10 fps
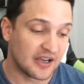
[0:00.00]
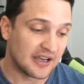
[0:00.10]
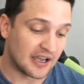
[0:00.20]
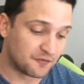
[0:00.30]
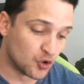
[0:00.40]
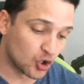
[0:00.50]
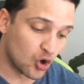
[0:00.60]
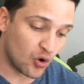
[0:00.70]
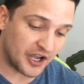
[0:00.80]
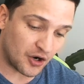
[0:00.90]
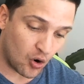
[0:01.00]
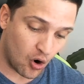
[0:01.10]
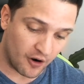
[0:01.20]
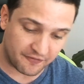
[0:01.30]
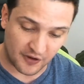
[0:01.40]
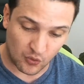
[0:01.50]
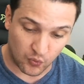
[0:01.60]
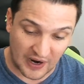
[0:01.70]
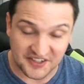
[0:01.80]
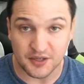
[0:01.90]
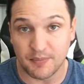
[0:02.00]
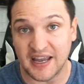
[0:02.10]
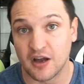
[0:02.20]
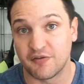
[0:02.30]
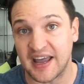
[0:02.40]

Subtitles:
If you're going off resume of